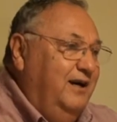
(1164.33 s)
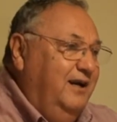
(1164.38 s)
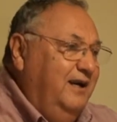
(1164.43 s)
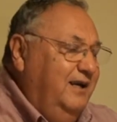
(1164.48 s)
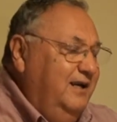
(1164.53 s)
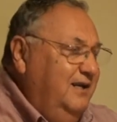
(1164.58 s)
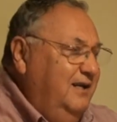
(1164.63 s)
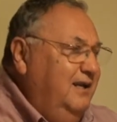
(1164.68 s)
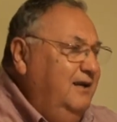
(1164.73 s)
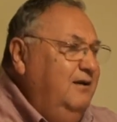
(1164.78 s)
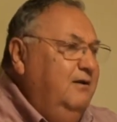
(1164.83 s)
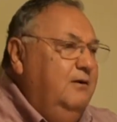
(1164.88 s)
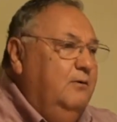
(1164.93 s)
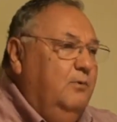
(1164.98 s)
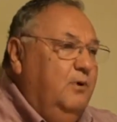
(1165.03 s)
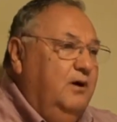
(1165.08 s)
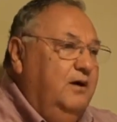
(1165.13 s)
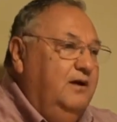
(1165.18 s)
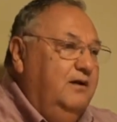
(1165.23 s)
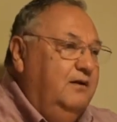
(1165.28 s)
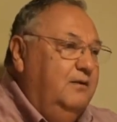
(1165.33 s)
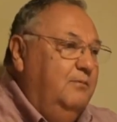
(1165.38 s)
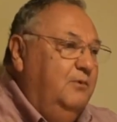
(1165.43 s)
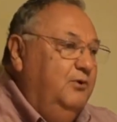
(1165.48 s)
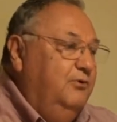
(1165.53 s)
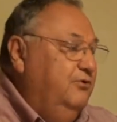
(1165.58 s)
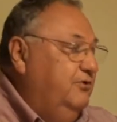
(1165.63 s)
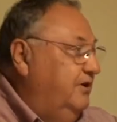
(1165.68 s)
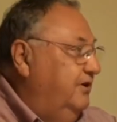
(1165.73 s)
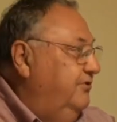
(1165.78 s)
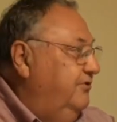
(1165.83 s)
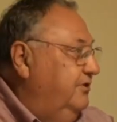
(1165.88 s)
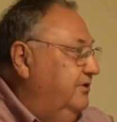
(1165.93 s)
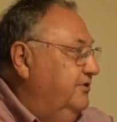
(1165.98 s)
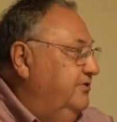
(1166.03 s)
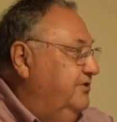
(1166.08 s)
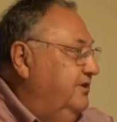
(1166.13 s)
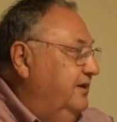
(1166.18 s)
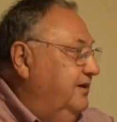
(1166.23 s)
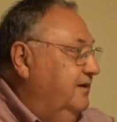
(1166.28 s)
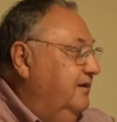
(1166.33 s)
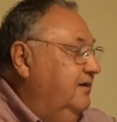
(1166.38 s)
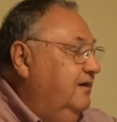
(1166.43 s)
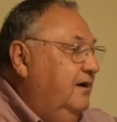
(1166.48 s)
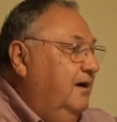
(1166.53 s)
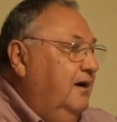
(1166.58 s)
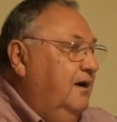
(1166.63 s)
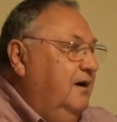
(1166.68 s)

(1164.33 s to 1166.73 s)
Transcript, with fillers: I continued to work at the Moose Research Center